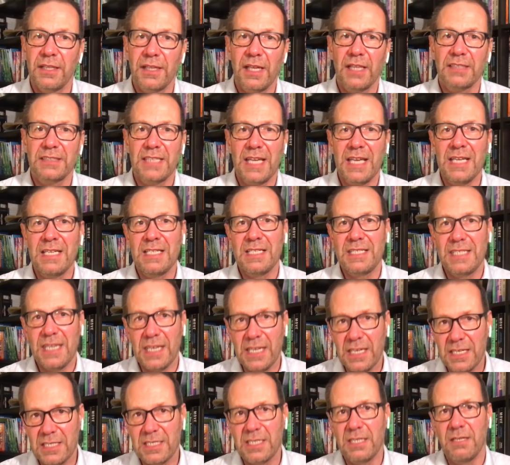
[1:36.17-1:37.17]
That's
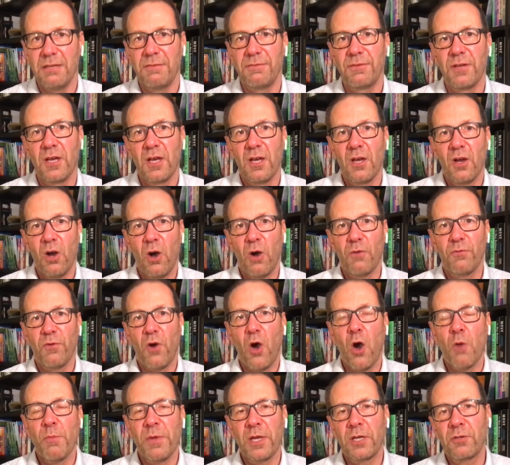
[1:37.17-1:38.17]
indicative of
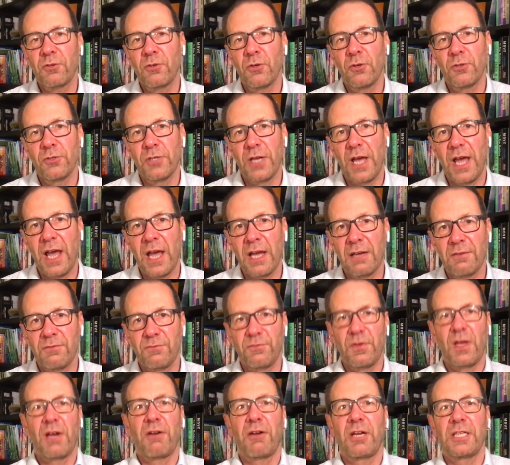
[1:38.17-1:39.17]
Omicron
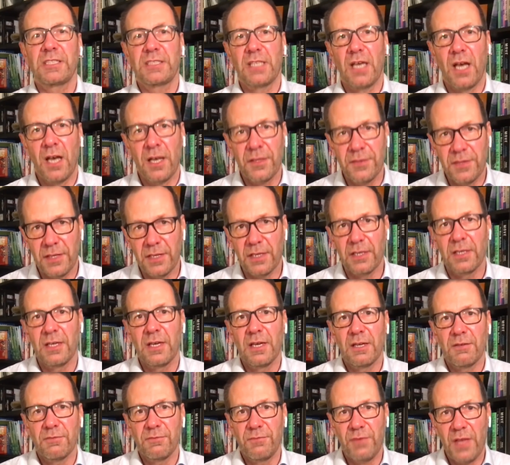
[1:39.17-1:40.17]
and various other
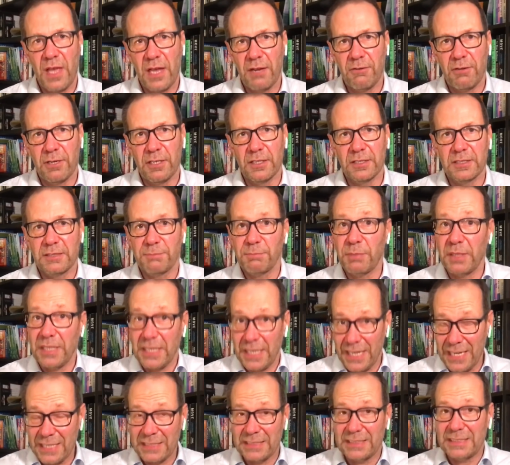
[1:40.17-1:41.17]
variants, but
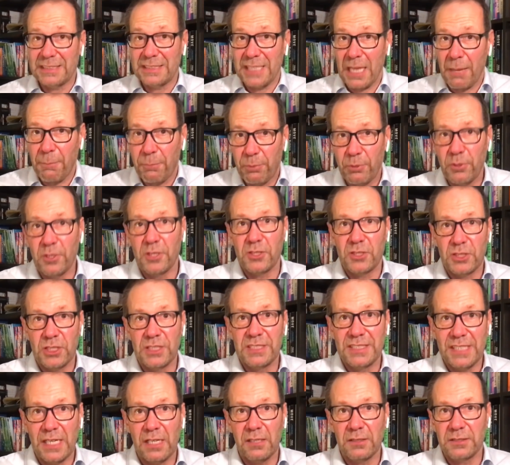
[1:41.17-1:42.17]
it is separate
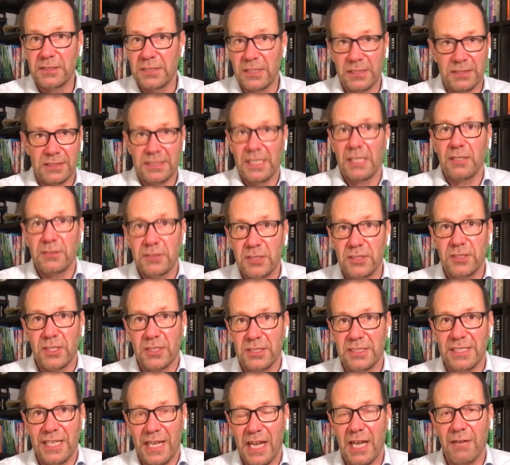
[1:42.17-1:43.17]
to Delta. Delta
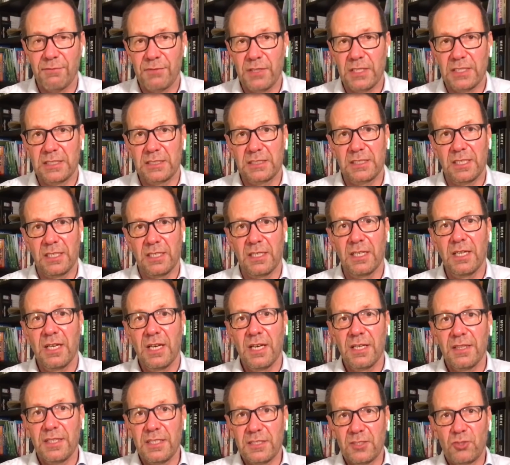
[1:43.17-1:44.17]
doesn't have this, uh,
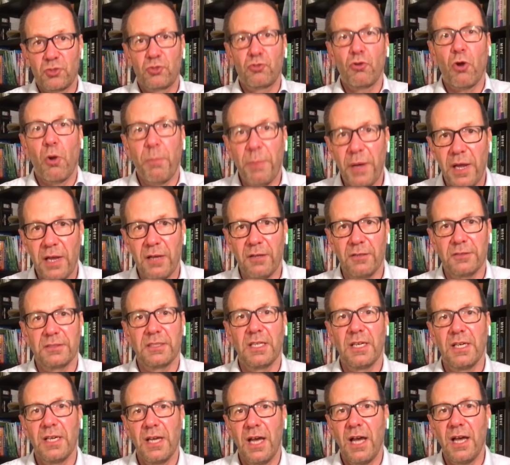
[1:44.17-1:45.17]
this dropout
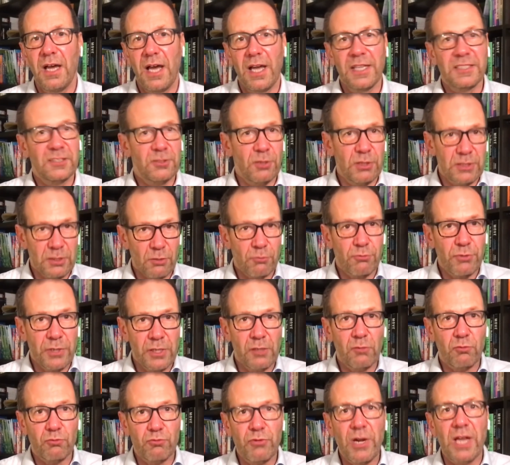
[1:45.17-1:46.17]
uh, and so it's a
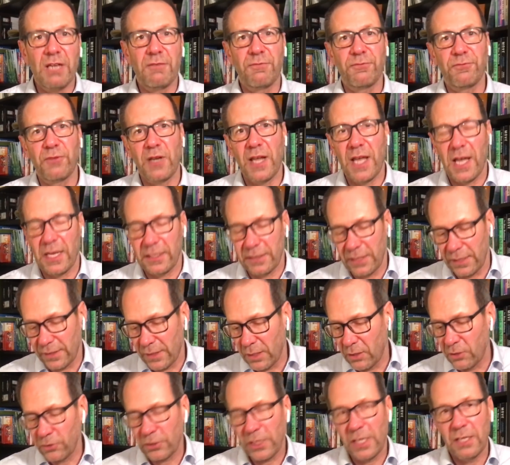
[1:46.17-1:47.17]
real red flag that
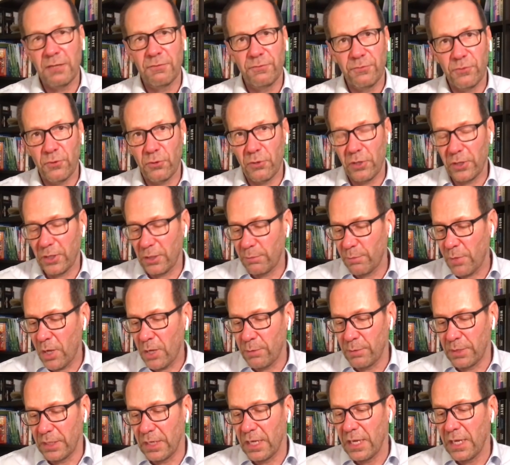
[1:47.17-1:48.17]
they're looking for at the
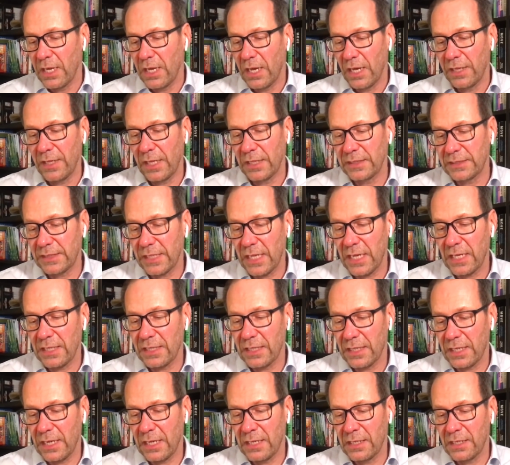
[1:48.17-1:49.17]
moment. And they say
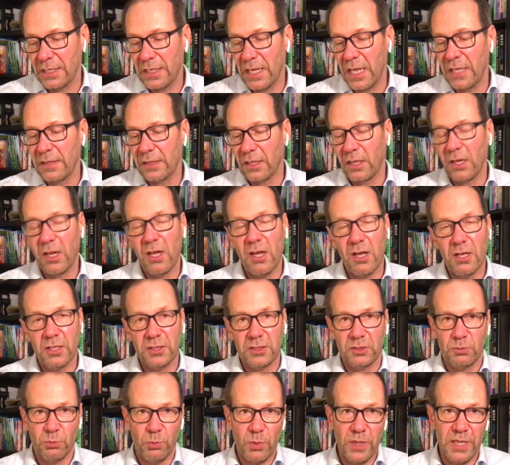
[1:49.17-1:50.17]
that in, in the
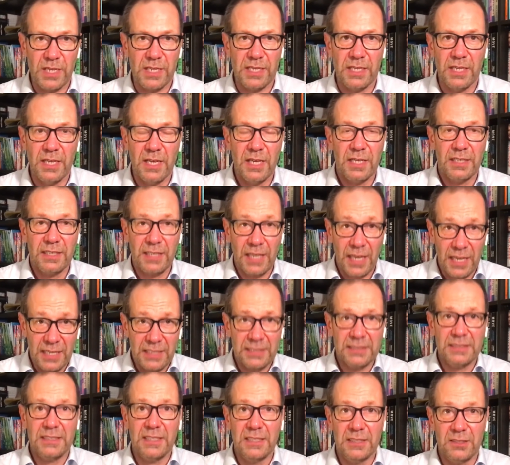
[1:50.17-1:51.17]
last week,
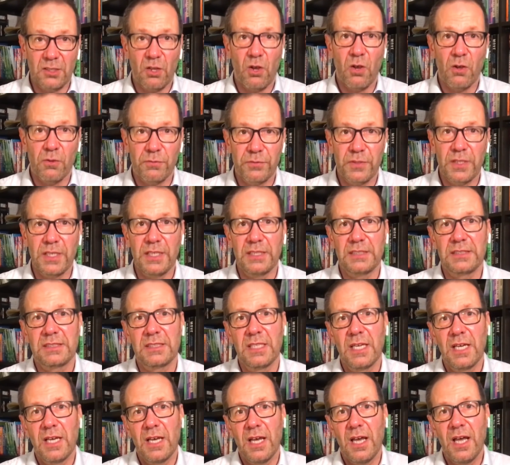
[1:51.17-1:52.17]
cases of
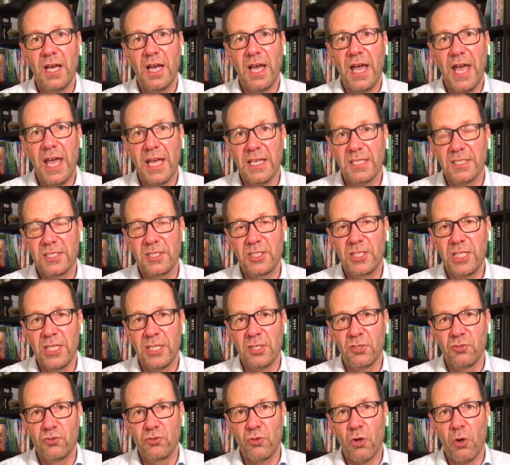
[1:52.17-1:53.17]
this uh, S
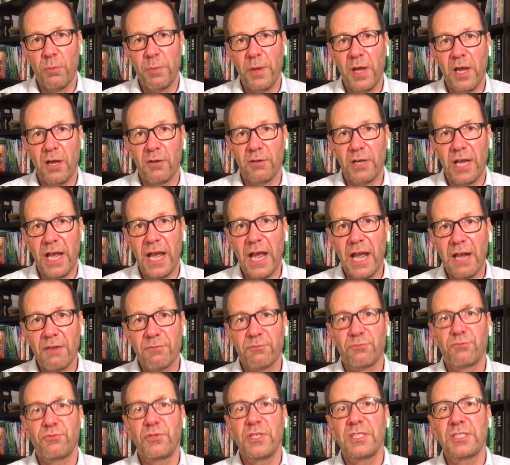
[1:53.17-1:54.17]
gene dropout
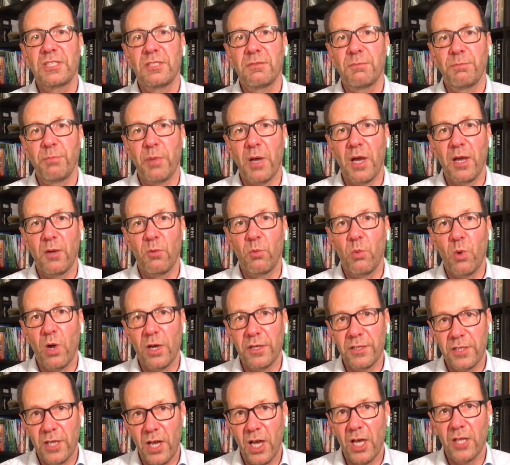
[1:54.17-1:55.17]
have risen by
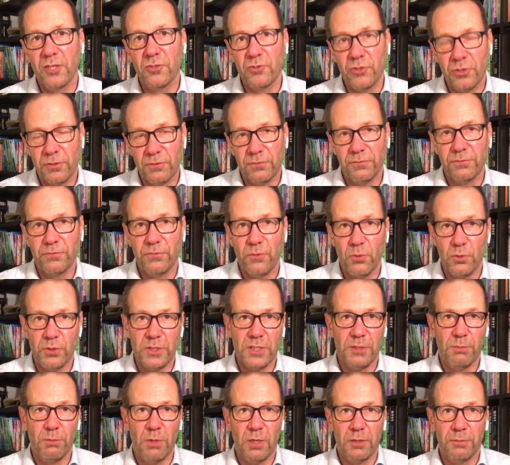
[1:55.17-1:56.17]

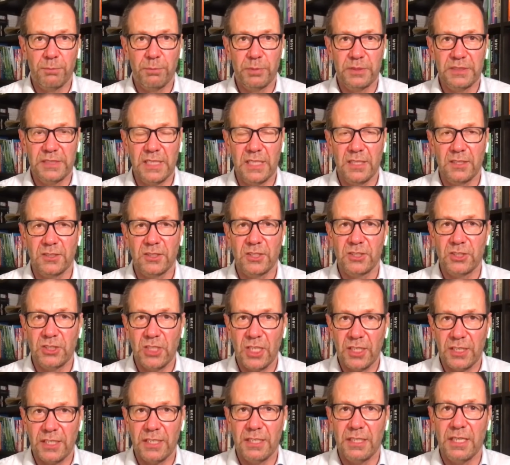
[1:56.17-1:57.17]
141%. So,
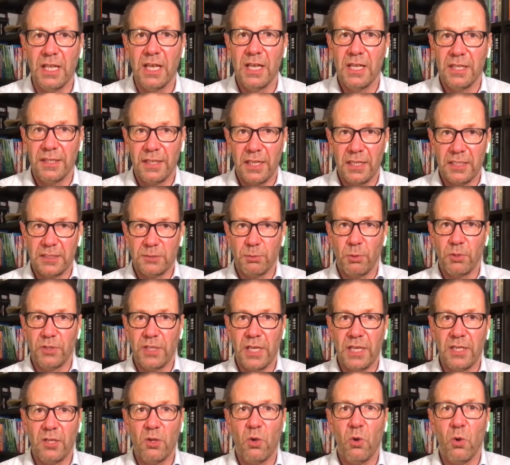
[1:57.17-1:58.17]
certainly, that is what
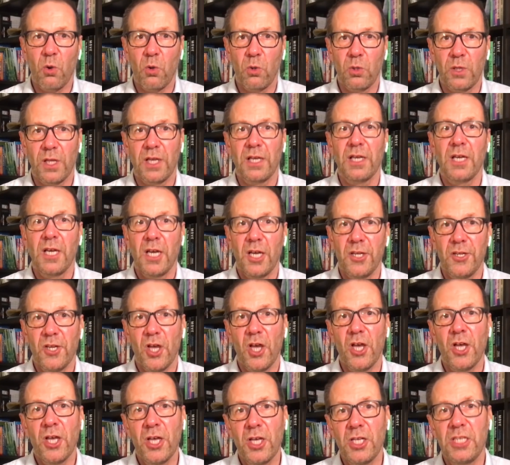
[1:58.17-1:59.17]
they call uh, an
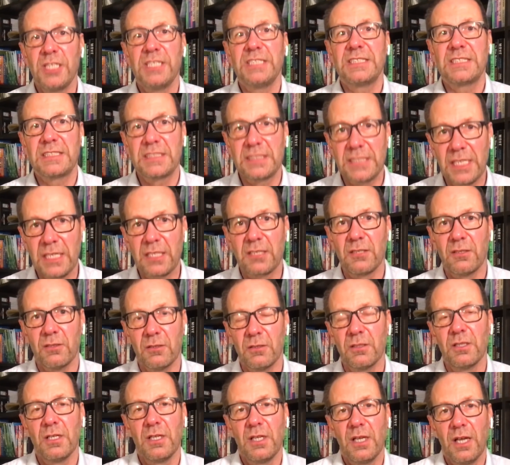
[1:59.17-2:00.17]
early
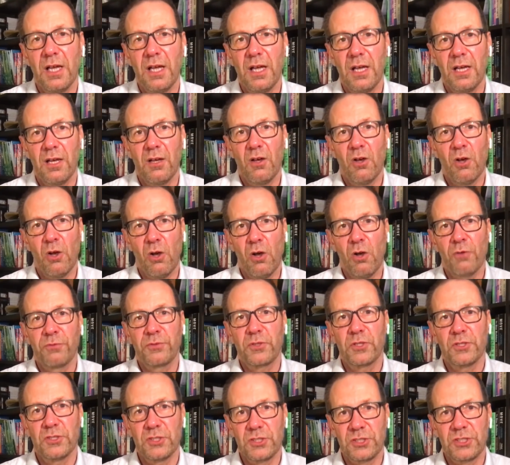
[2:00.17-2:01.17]
signal uh,
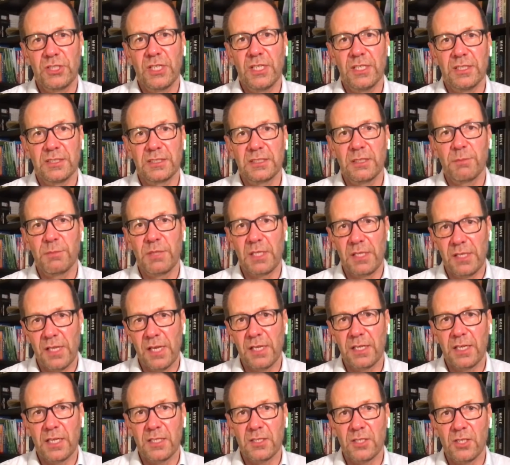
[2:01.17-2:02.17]
of concern, something
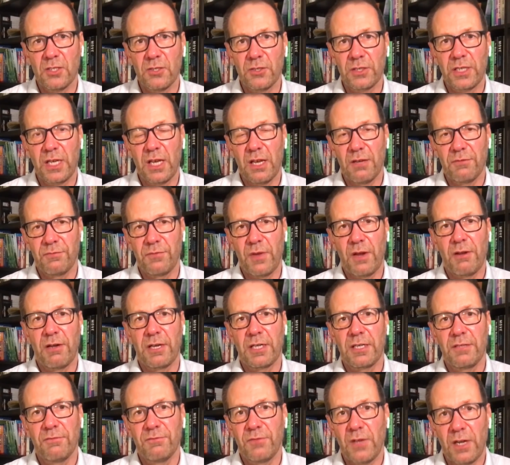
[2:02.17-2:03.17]
they're going to look at
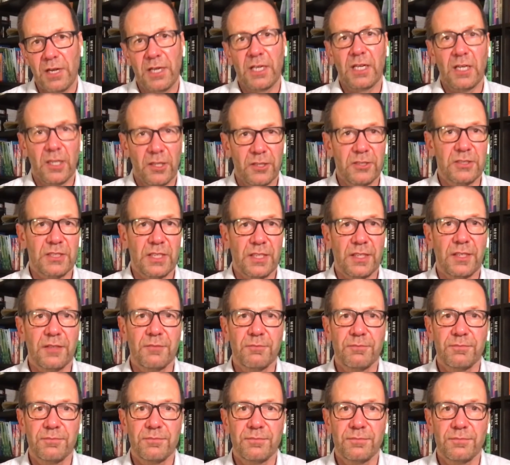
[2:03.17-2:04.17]
very, very closely.